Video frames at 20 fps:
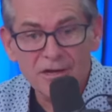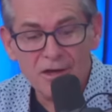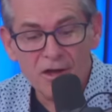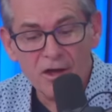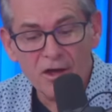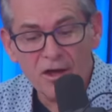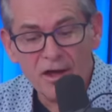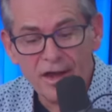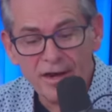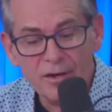
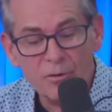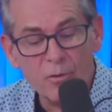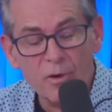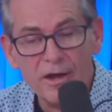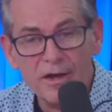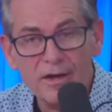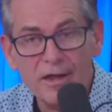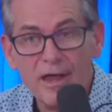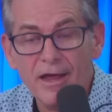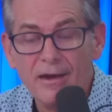
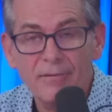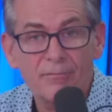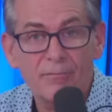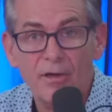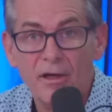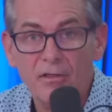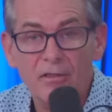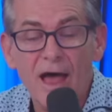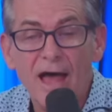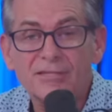Anyway, and
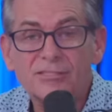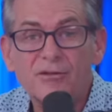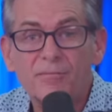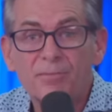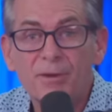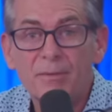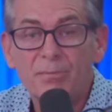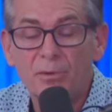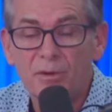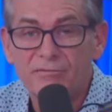lots of
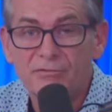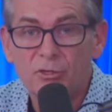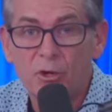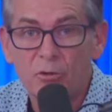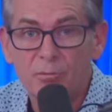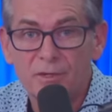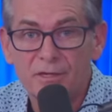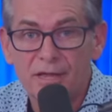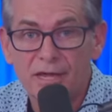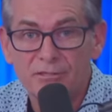people have
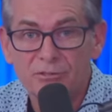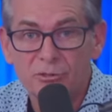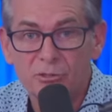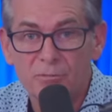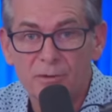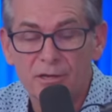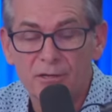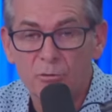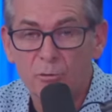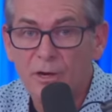told me that too,
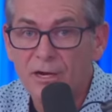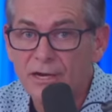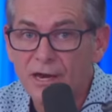by the way.